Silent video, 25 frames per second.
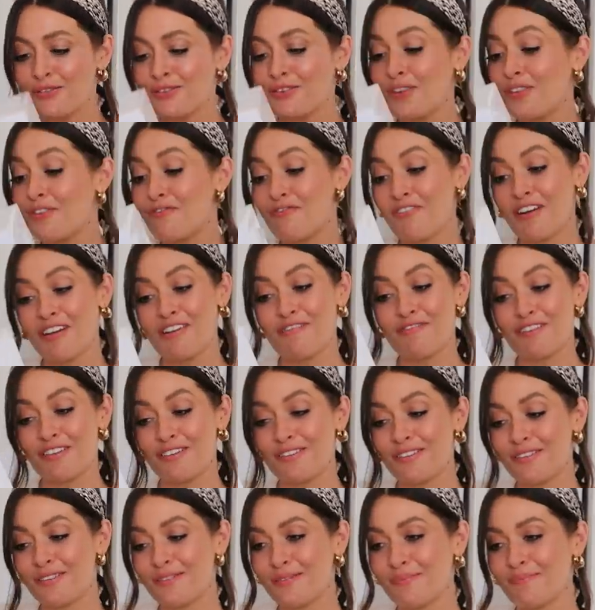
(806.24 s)
So the
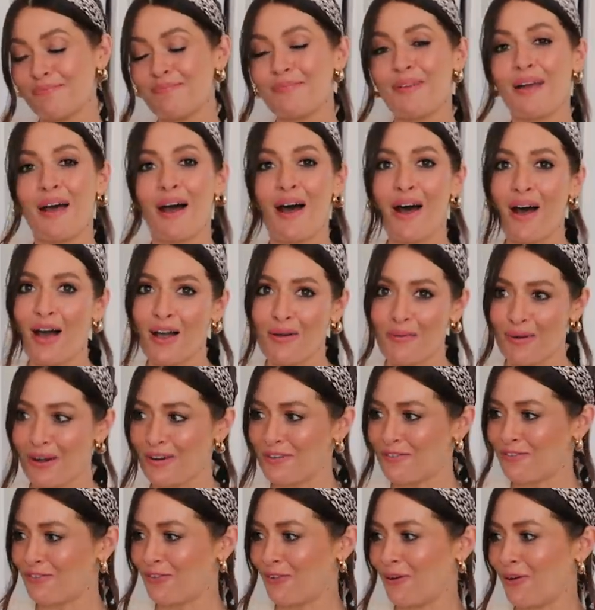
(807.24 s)
fragrance I
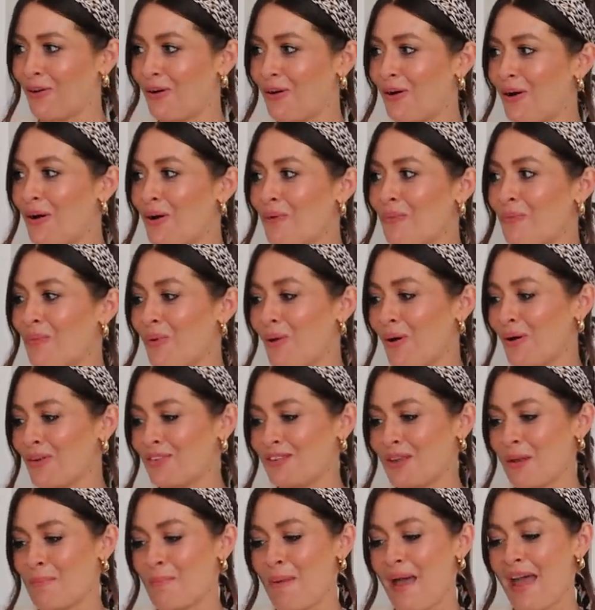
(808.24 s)
went for
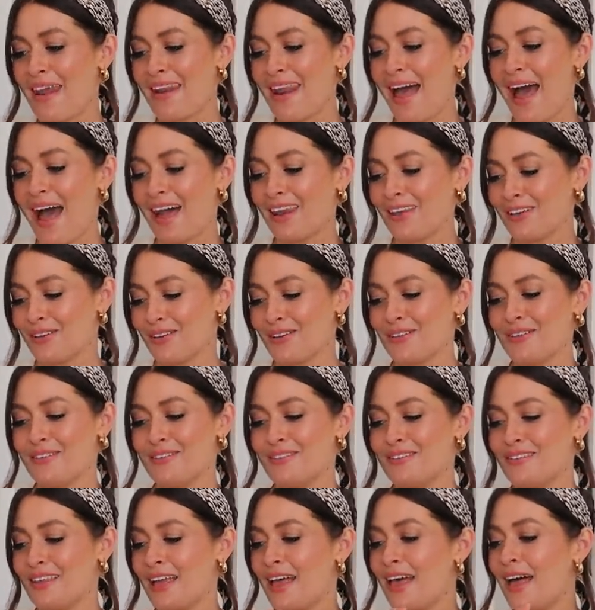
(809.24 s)
was
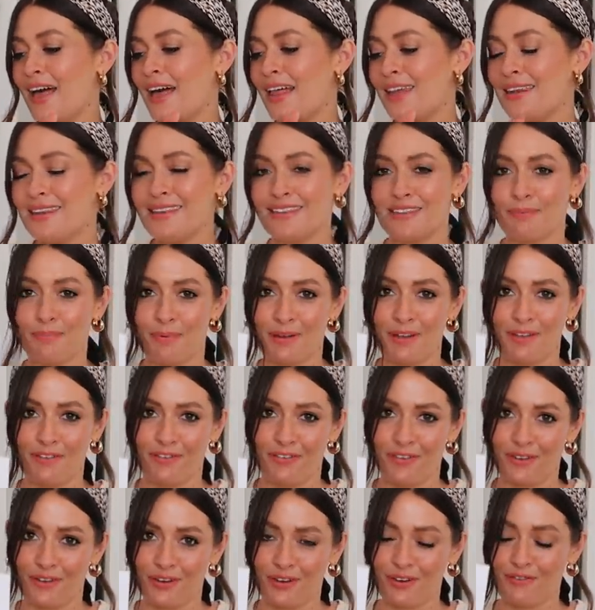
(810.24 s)
Penhaligon's
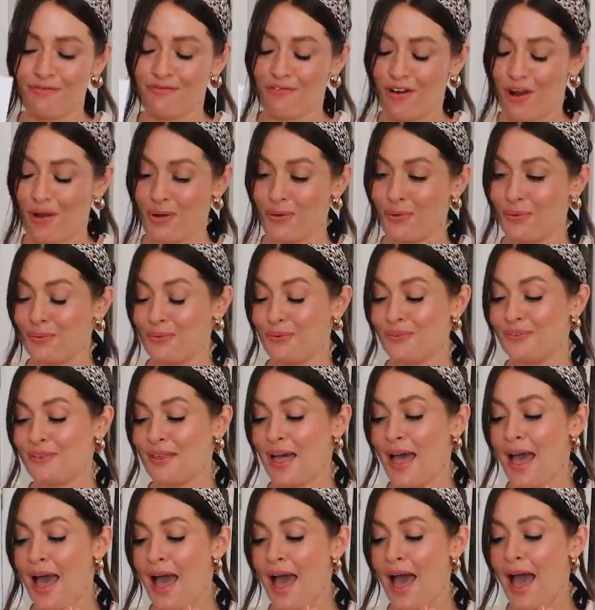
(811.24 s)
Elizabethan Rose,
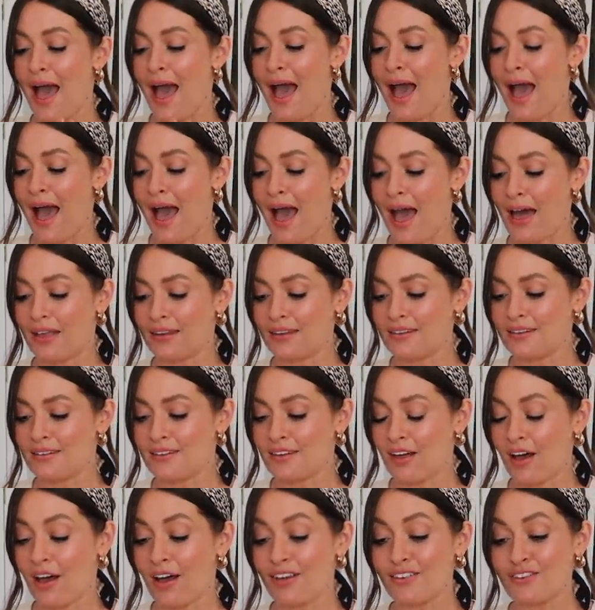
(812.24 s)

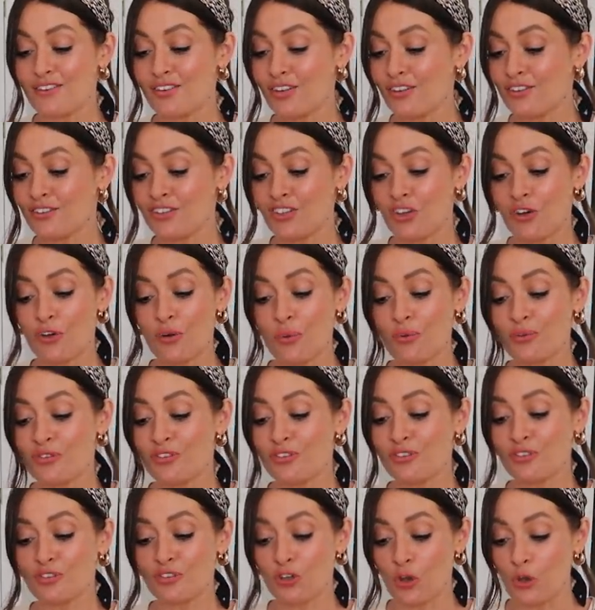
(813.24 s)
and I just thought it was
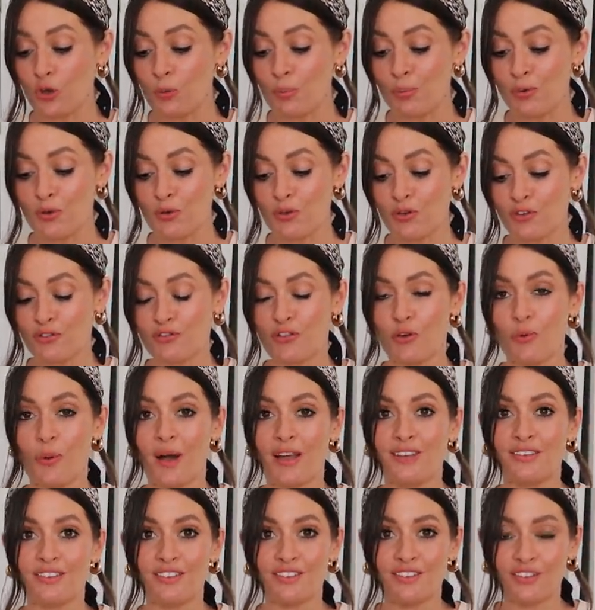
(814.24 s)
so beautiful
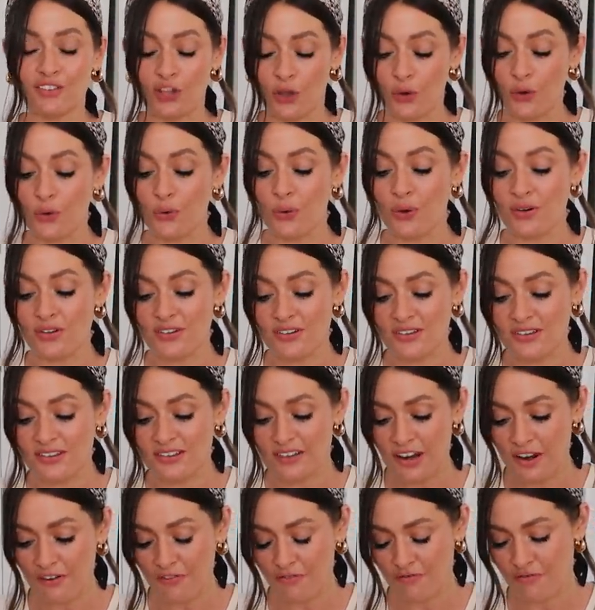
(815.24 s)
and so
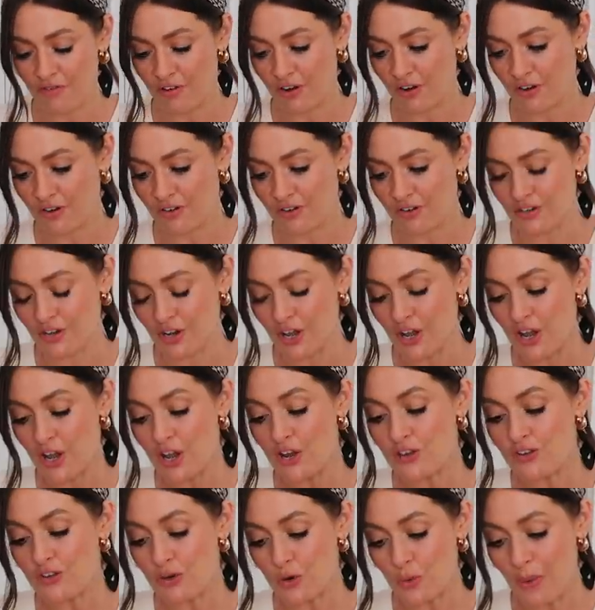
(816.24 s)
different
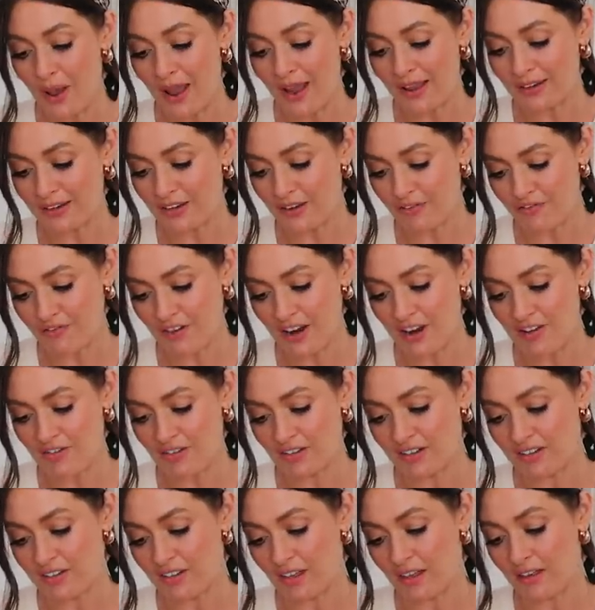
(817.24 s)
to any
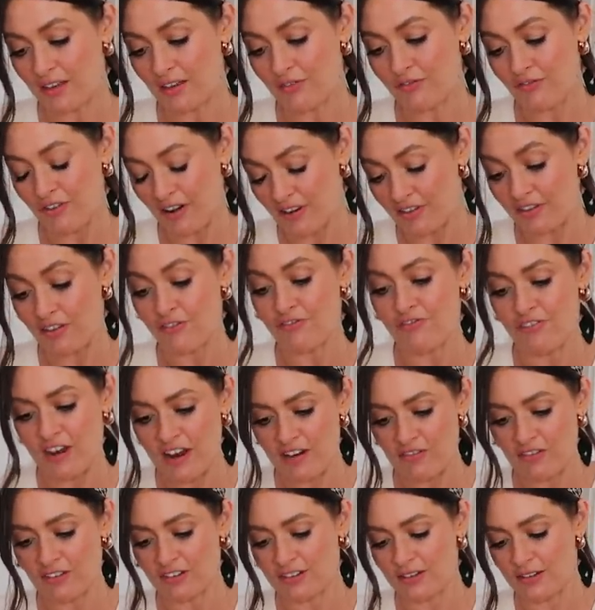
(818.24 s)
fragrances
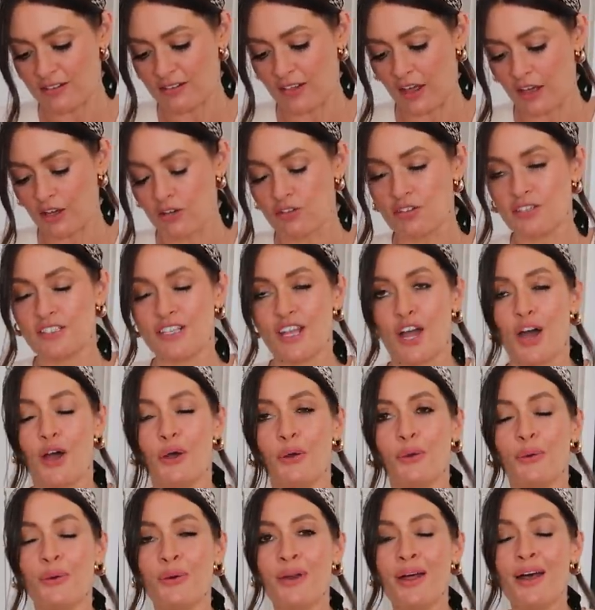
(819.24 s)
that I already
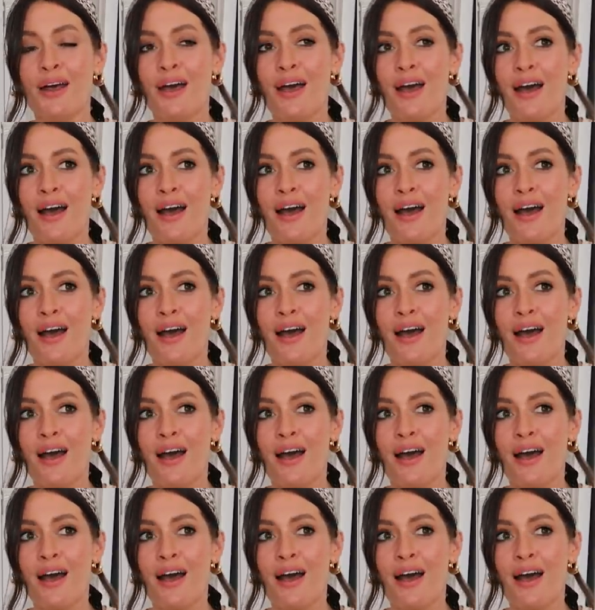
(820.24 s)
own.